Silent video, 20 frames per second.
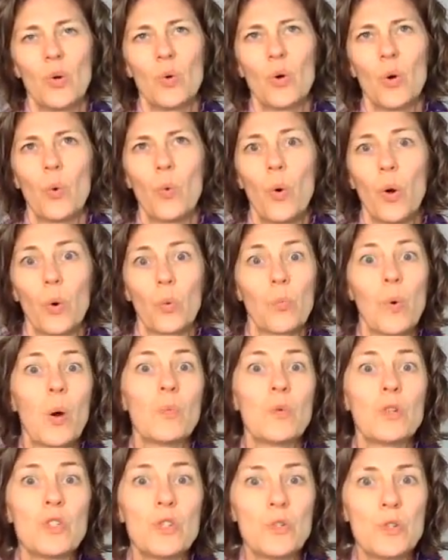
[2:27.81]
or what
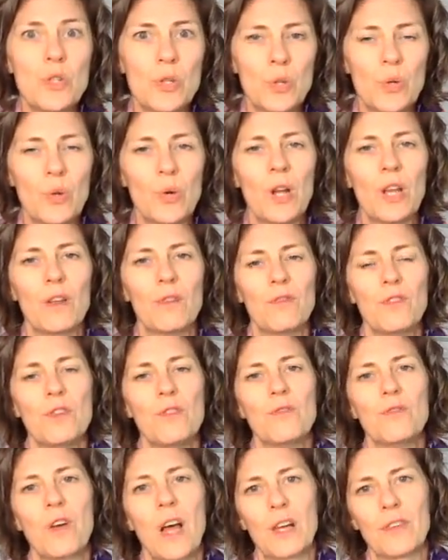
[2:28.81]
would you do if you
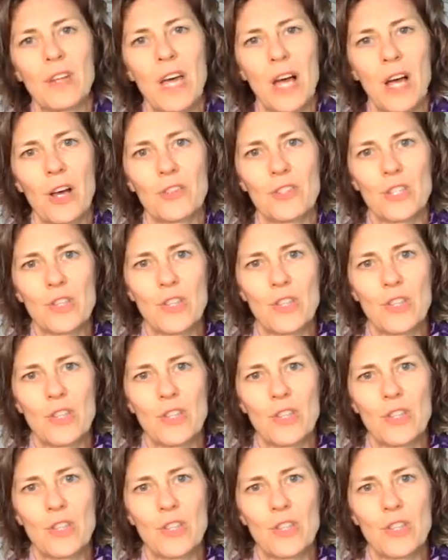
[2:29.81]
found out